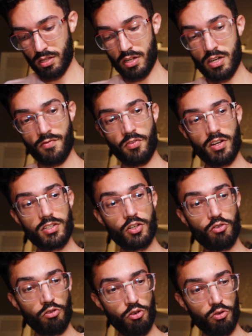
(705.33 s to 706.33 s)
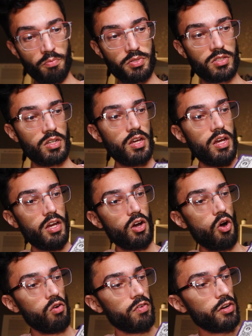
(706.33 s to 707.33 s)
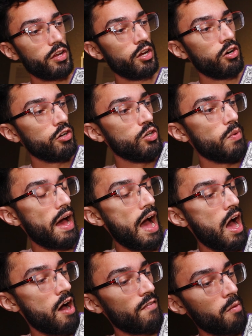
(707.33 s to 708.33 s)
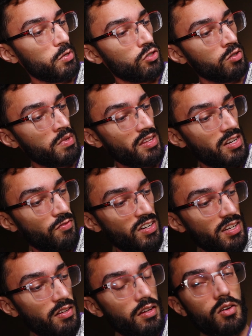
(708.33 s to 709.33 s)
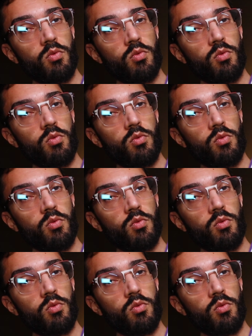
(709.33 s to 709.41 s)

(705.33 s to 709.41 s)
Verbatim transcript: the different groups. Over here you have, I'm assuming, the different...